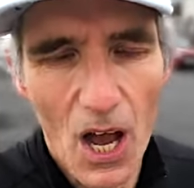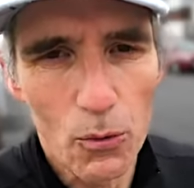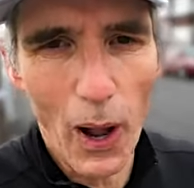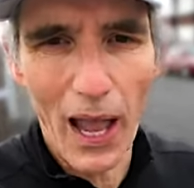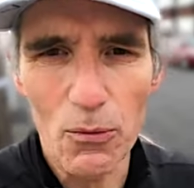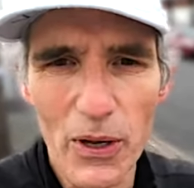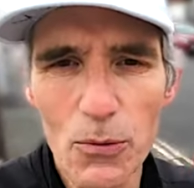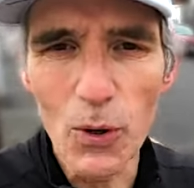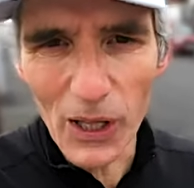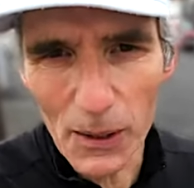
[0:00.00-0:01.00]
where we
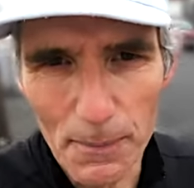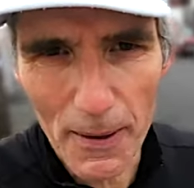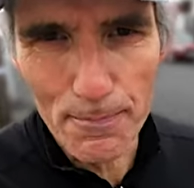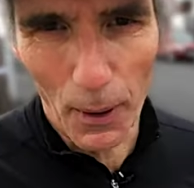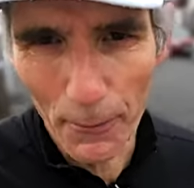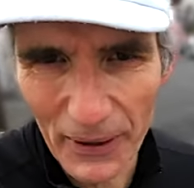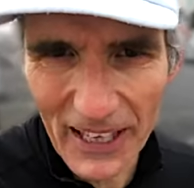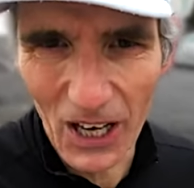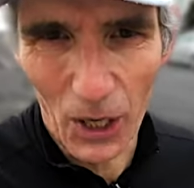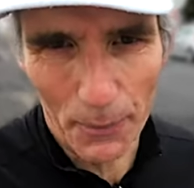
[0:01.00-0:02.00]
will be bumping
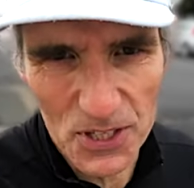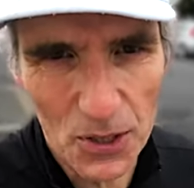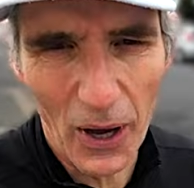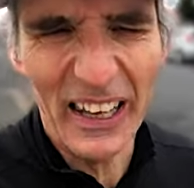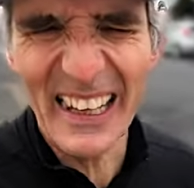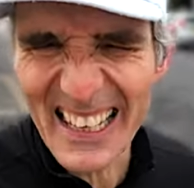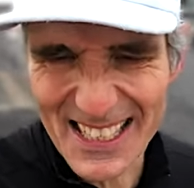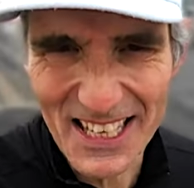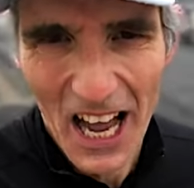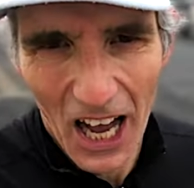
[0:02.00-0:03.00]
it up to at
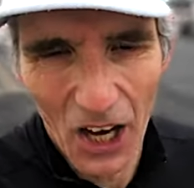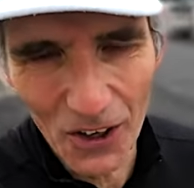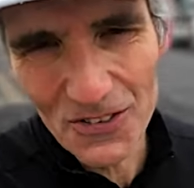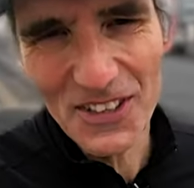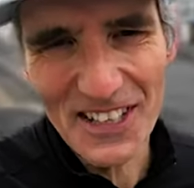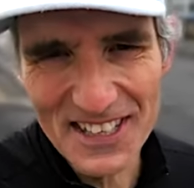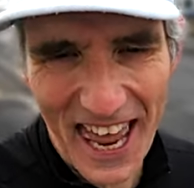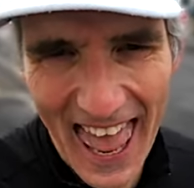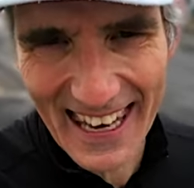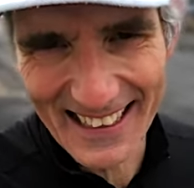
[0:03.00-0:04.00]
least
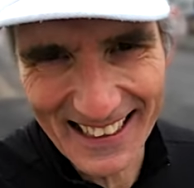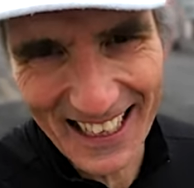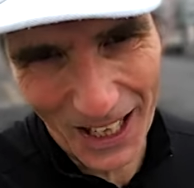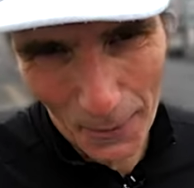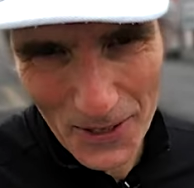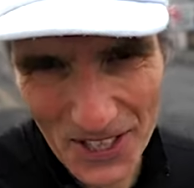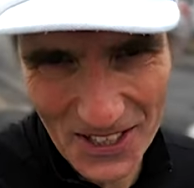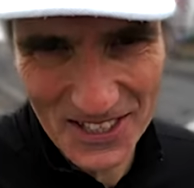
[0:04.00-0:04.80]
110 kilometers.